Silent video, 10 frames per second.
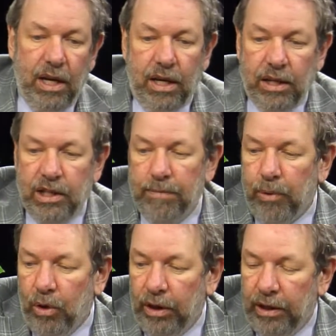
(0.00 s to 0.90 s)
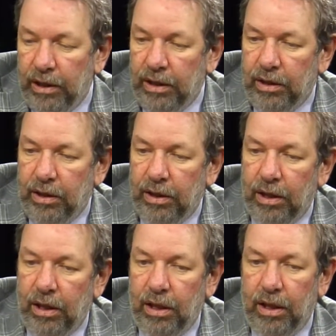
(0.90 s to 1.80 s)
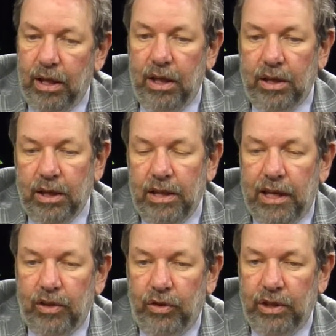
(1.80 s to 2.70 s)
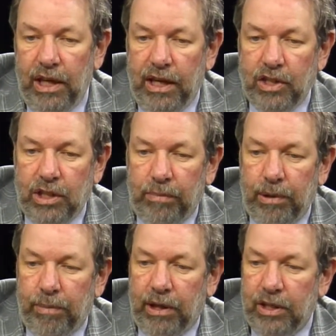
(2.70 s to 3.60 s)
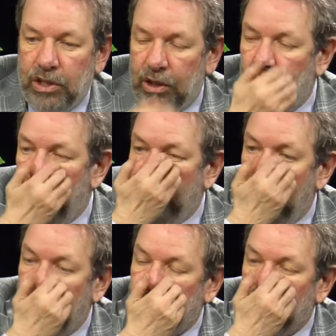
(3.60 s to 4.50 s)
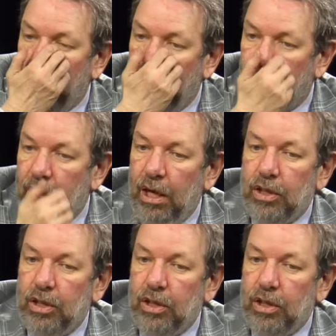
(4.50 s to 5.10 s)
and deported in the next few days simply because they're going off to work.